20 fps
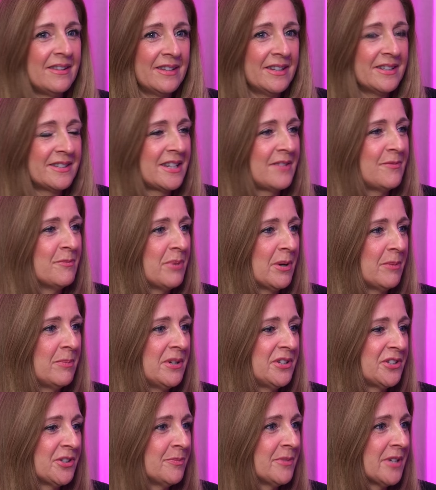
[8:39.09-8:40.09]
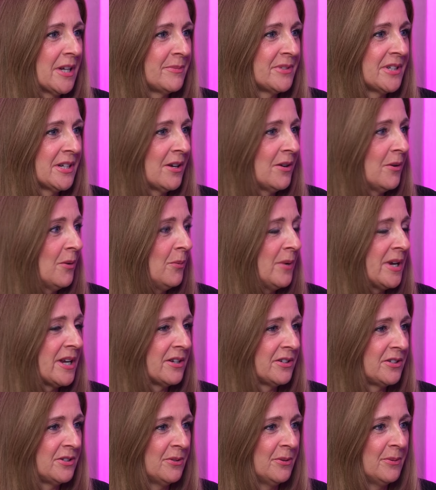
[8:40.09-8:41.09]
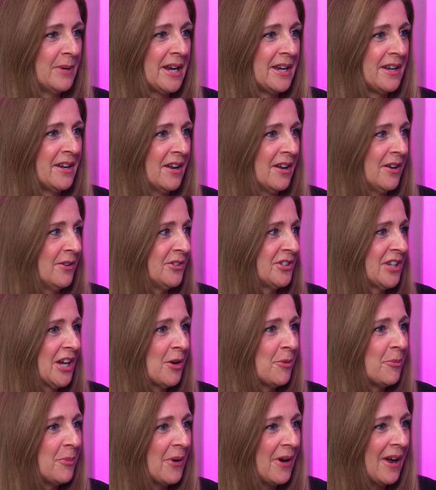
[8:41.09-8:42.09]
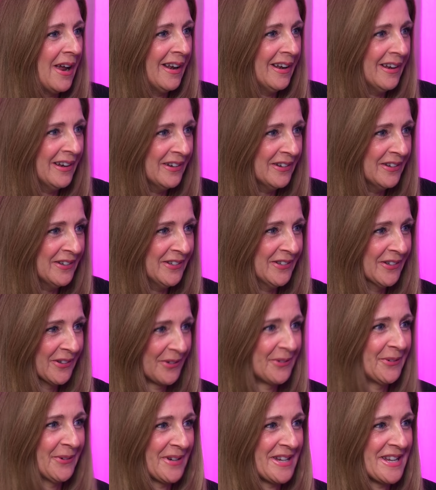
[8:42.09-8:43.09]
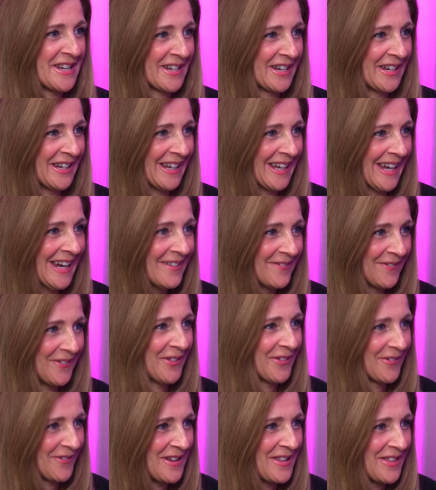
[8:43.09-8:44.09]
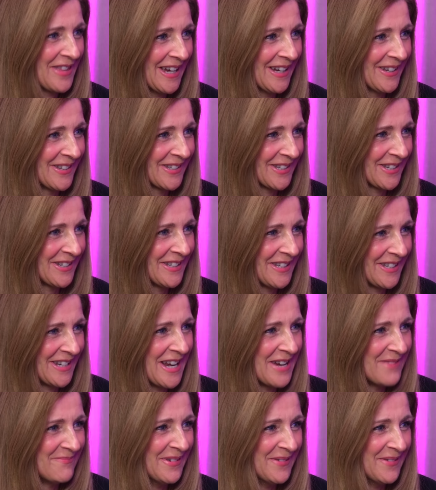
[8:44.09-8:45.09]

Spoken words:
that's even probably sometimes now a week or two away in a hotel, but look what you can get for 3,000 staying